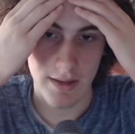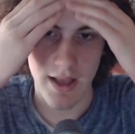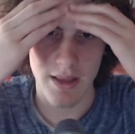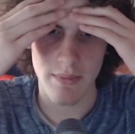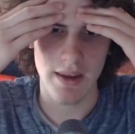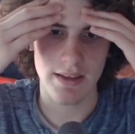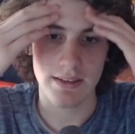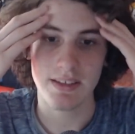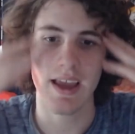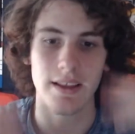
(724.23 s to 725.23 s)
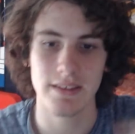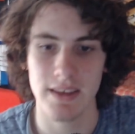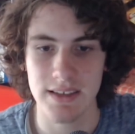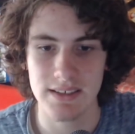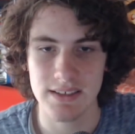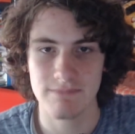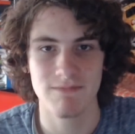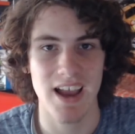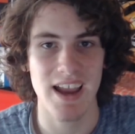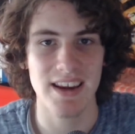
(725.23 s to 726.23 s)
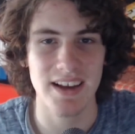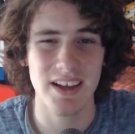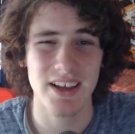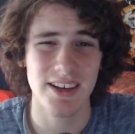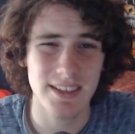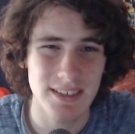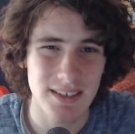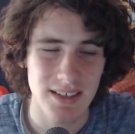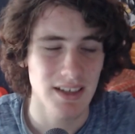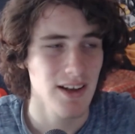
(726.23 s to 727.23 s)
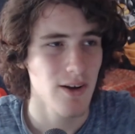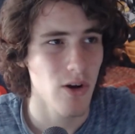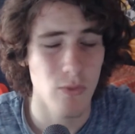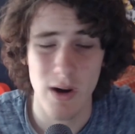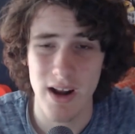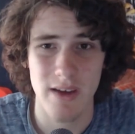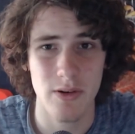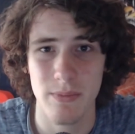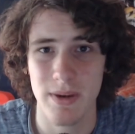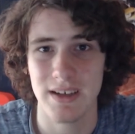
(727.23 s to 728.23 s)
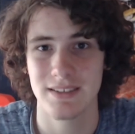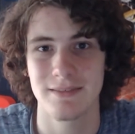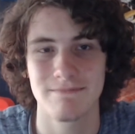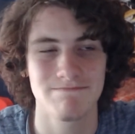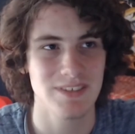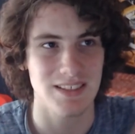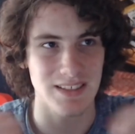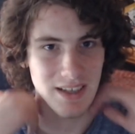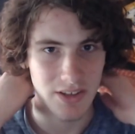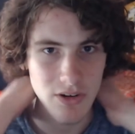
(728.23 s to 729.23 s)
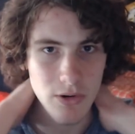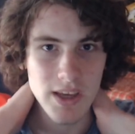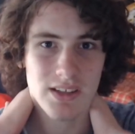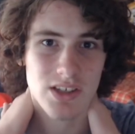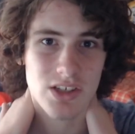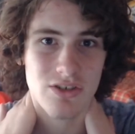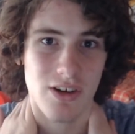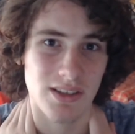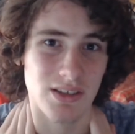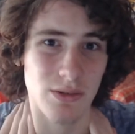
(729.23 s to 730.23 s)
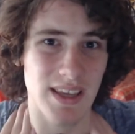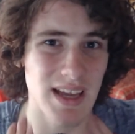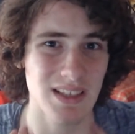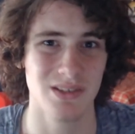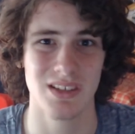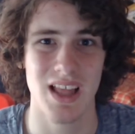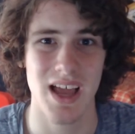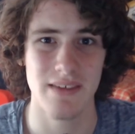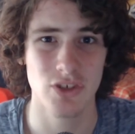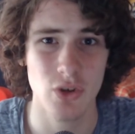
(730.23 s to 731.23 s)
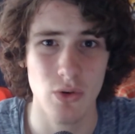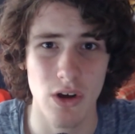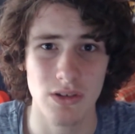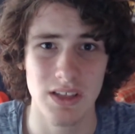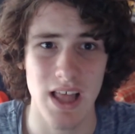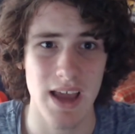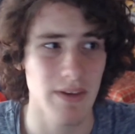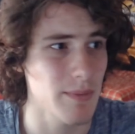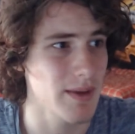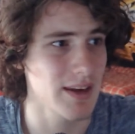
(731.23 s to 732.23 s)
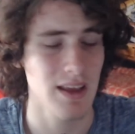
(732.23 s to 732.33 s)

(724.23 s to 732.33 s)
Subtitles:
I mean, in the end, he's kind of good or whatever, but still, he destroyed Suigetsu's life, Jugo's life. I mean,